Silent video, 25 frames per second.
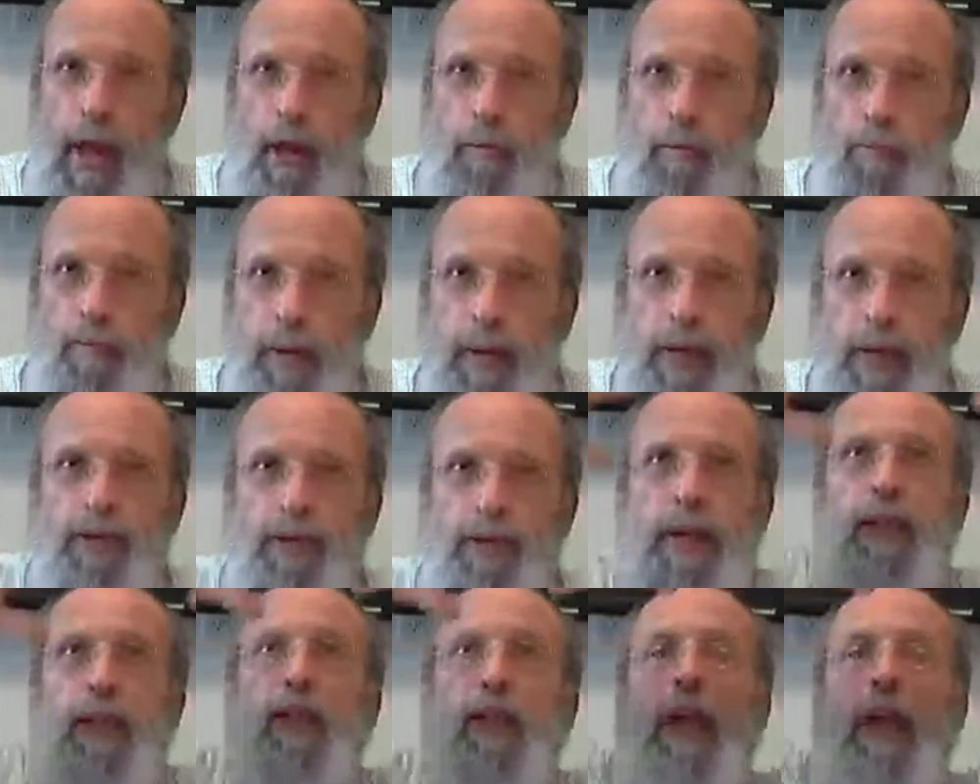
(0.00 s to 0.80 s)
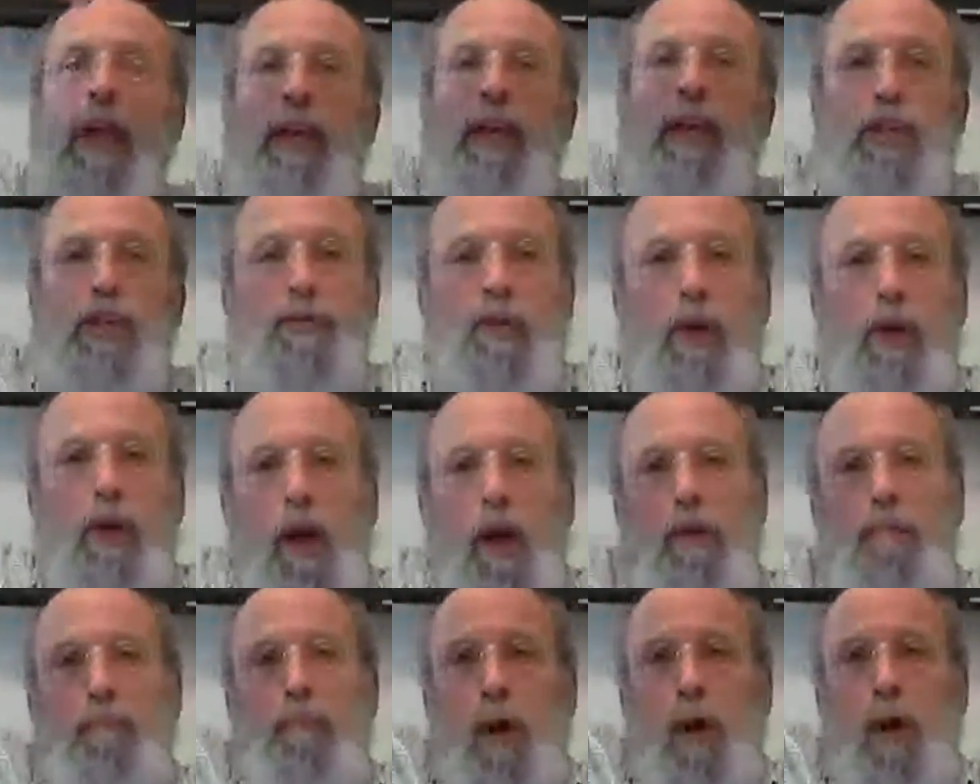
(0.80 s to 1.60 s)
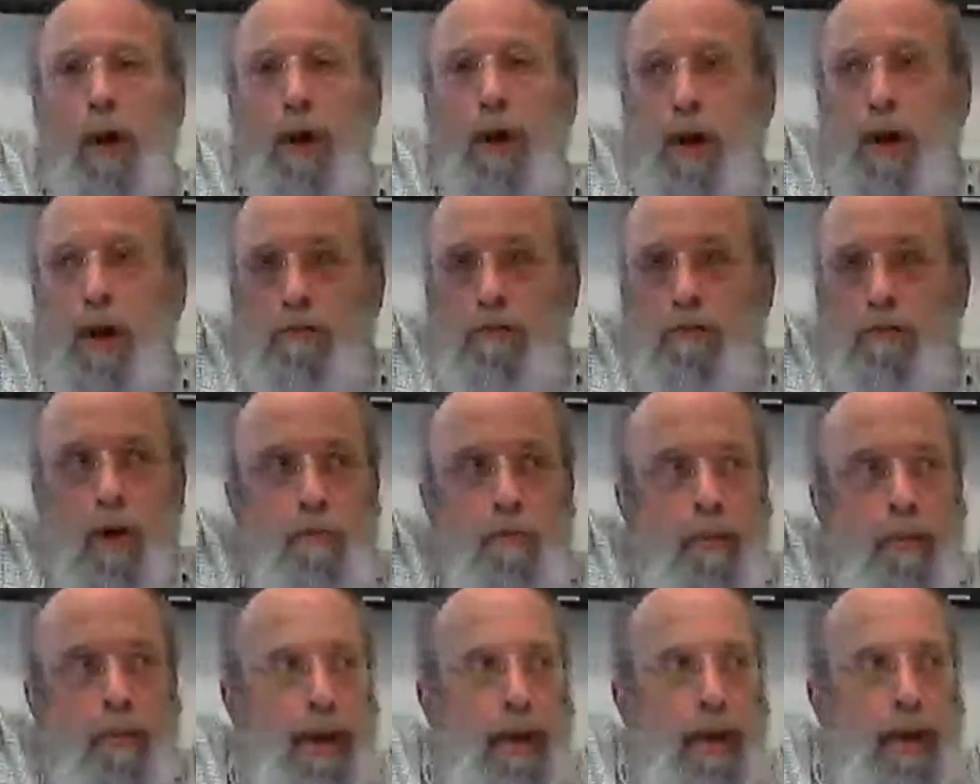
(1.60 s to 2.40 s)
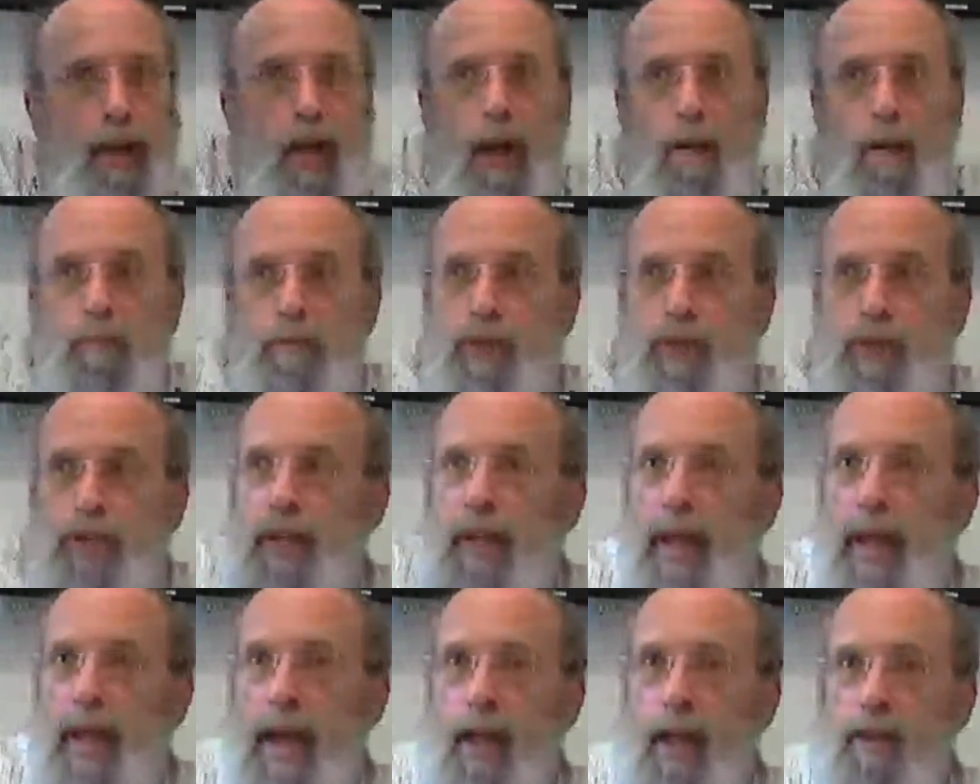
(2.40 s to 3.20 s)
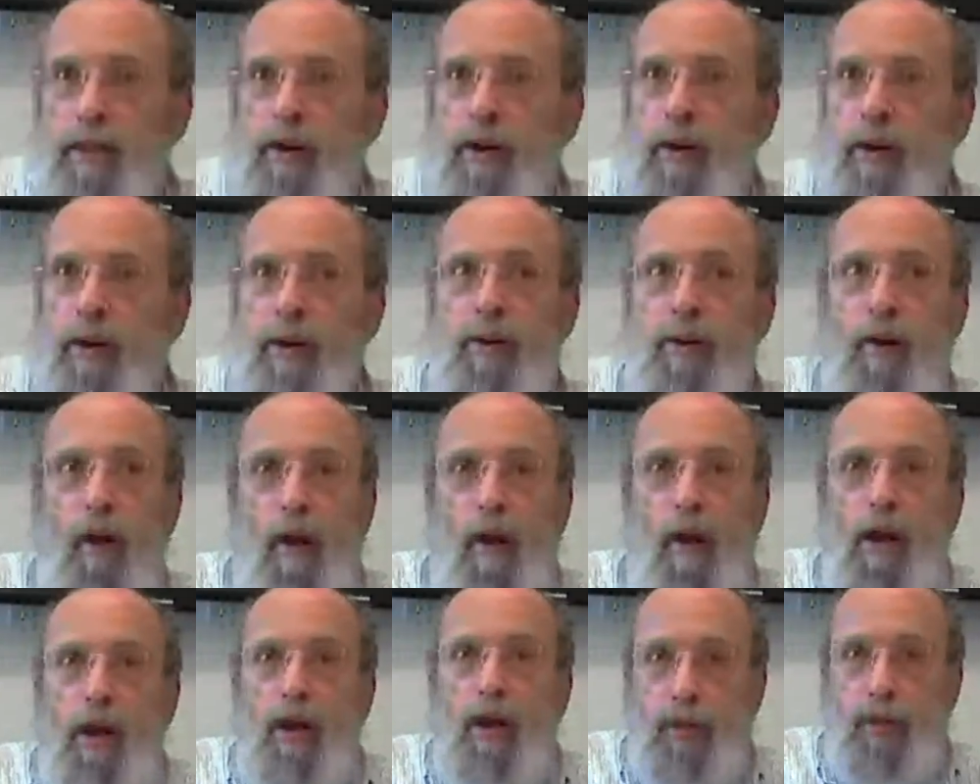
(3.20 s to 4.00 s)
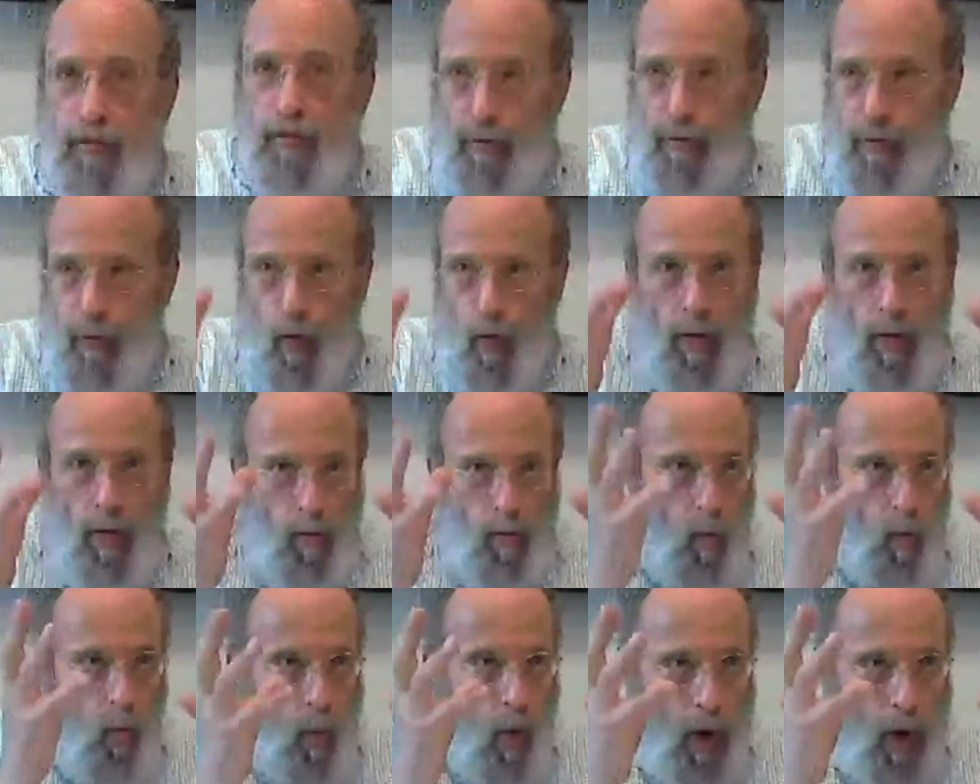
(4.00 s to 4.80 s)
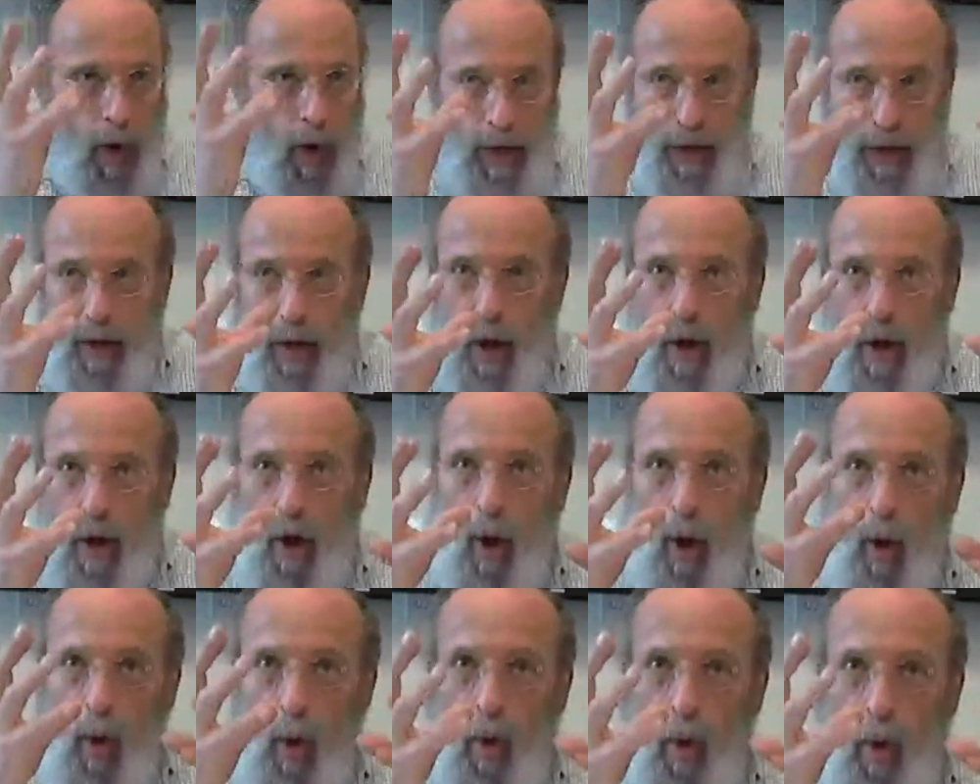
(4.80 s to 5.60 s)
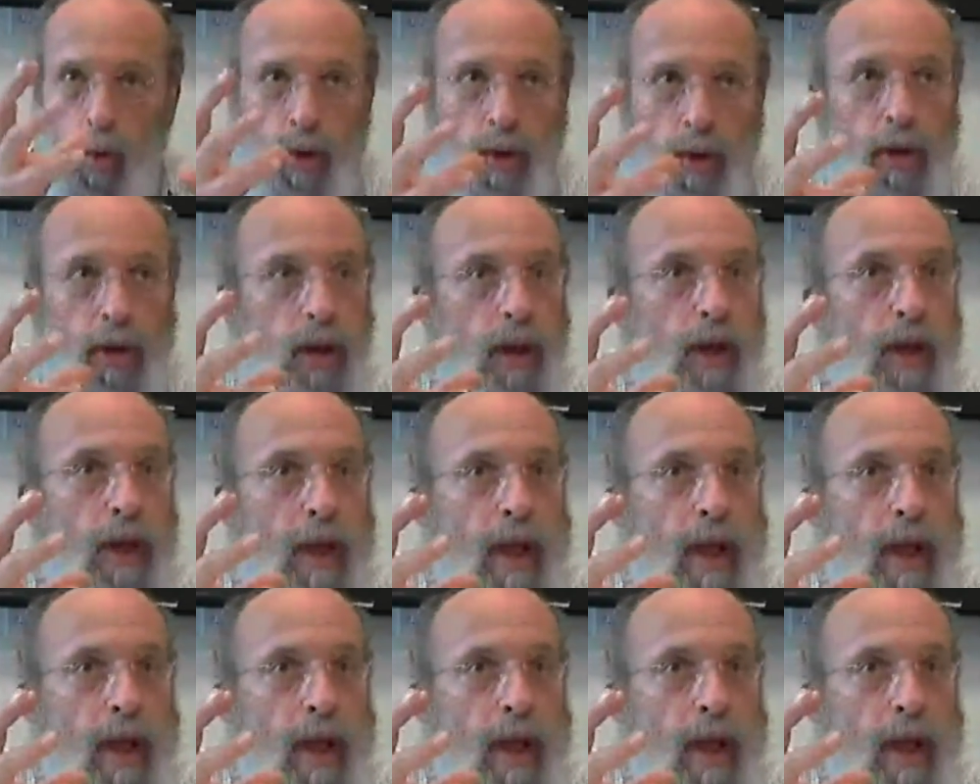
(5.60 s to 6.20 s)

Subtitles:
It means that each part of our body comes together to form one whole.